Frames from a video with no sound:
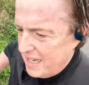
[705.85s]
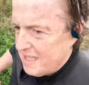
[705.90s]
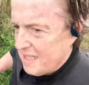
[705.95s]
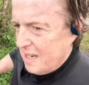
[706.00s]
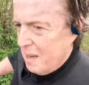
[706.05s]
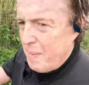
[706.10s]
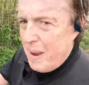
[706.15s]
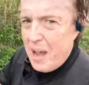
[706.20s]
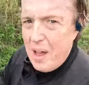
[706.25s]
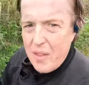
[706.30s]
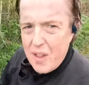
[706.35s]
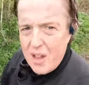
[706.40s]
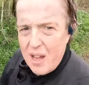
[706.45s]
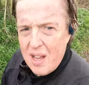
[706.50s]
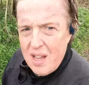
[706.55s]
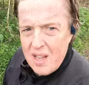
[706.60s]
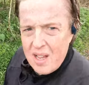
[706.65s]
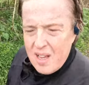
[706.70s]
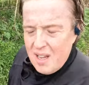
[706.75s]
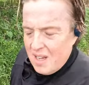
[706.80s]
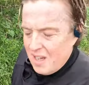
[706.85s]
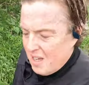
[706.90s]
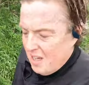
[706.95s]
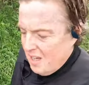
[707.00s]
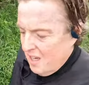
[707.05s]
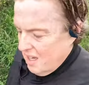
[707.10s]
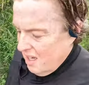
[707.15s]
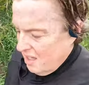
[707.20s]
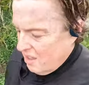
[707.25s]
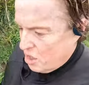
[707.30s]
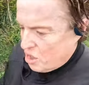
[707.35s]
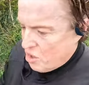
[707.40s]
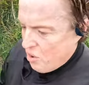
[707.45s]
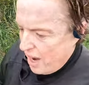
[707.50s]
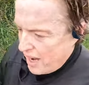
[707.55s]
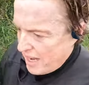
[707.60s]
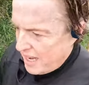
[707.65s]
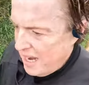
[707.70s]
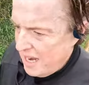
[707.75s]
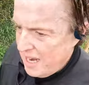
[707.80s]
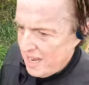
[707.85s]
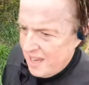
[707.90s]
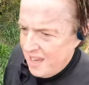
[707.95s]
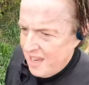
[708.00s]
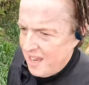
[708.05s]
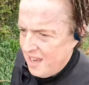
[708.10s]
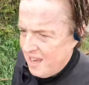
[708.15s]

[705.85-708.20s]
It isn't about the training